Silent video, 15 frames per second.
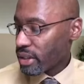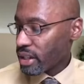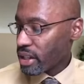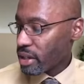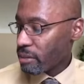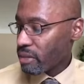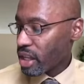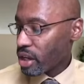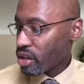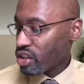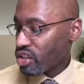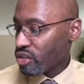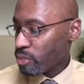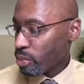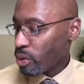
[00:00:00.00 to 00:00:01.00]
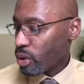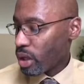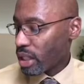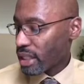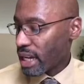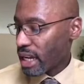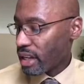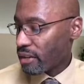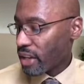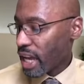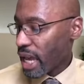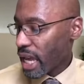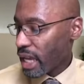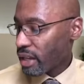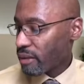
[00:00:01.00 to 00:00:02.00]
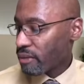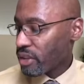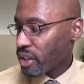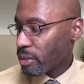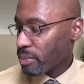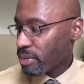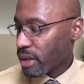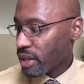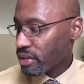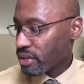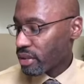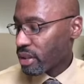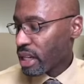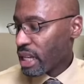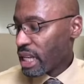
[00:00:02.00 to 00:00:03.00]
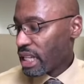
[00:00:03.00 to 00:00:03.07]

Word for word: him that is spoiled out of the hand of the oppressor,